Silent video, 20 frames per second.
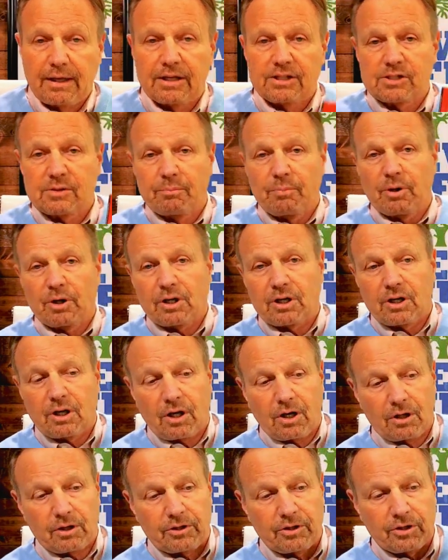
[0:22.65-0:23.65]
is a book
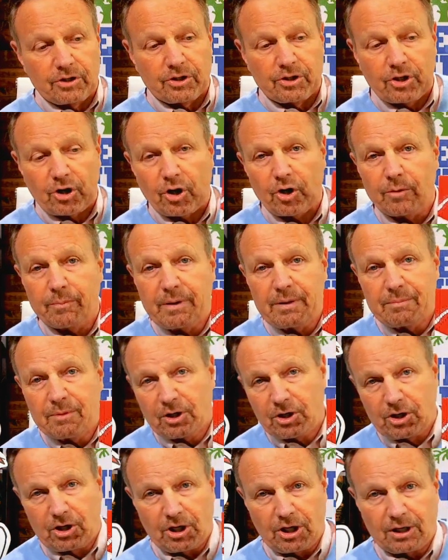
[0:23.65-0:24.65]
called Kirby
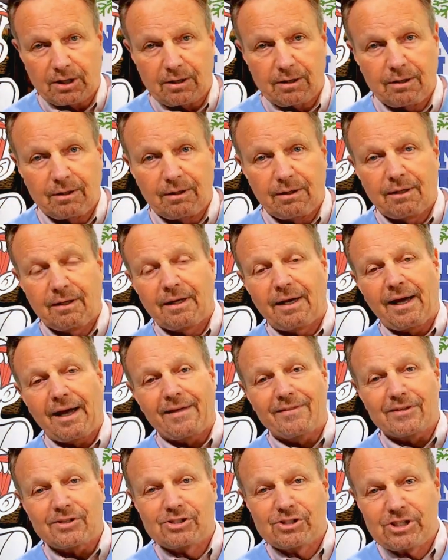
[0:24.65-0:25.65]
McCook
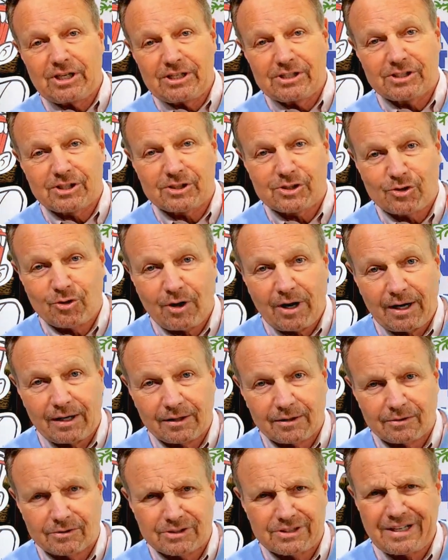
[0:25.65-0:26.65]
and the Jesus
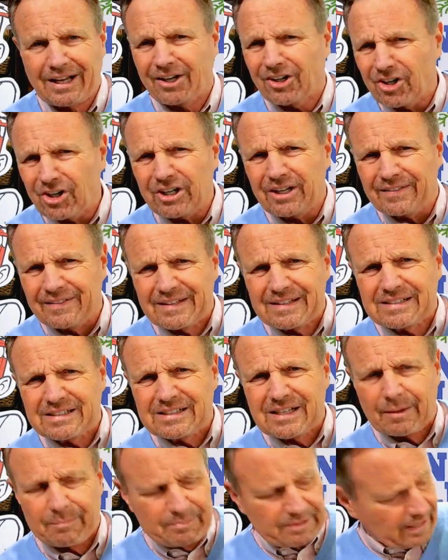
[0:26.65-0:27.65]
Chronicles. Now, look at
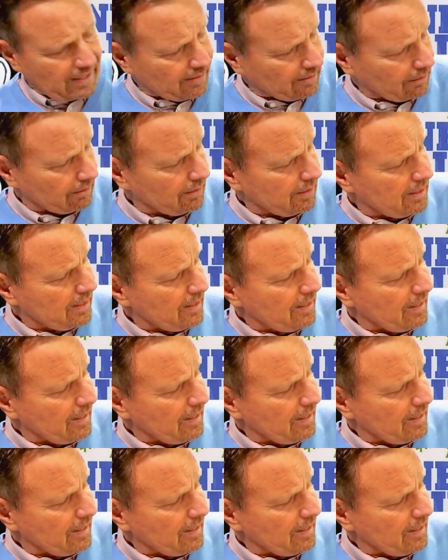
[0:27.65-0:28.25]
this subtitle